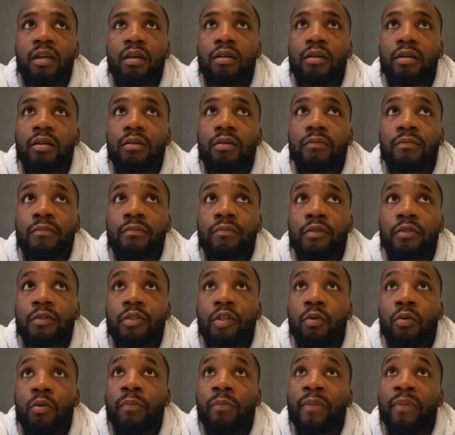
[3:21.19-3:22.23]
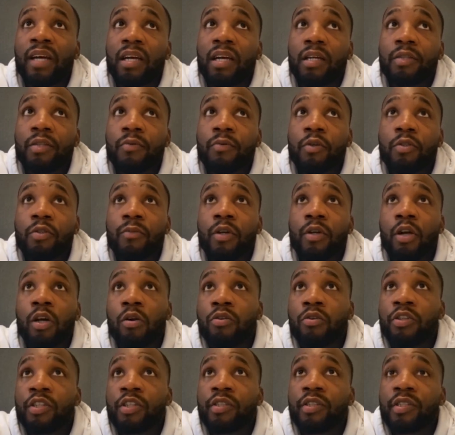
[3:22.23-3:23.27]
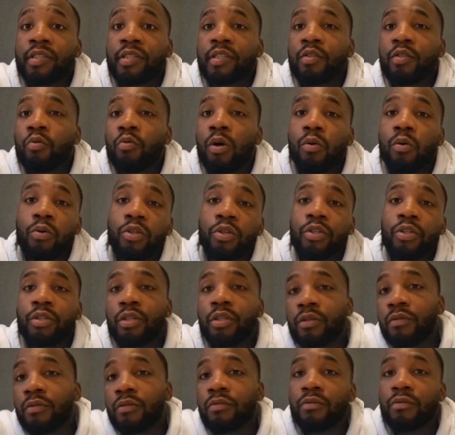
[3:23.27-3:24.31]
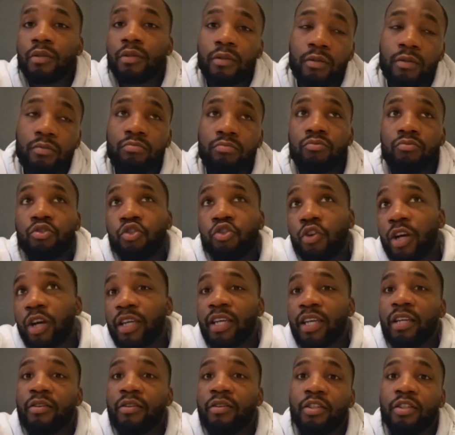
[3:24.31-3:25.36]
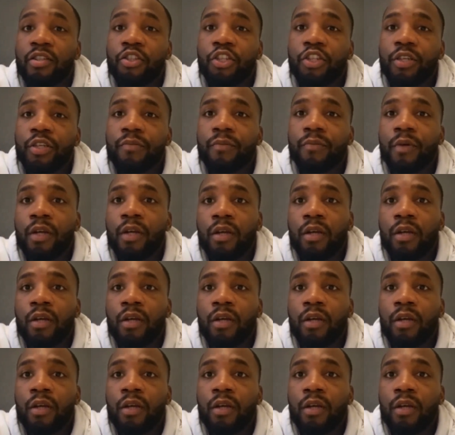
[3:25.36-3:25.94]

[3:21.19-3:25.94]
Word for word: Um, so I went back. I spoke to my coaches to see what we could do to try get into the gym,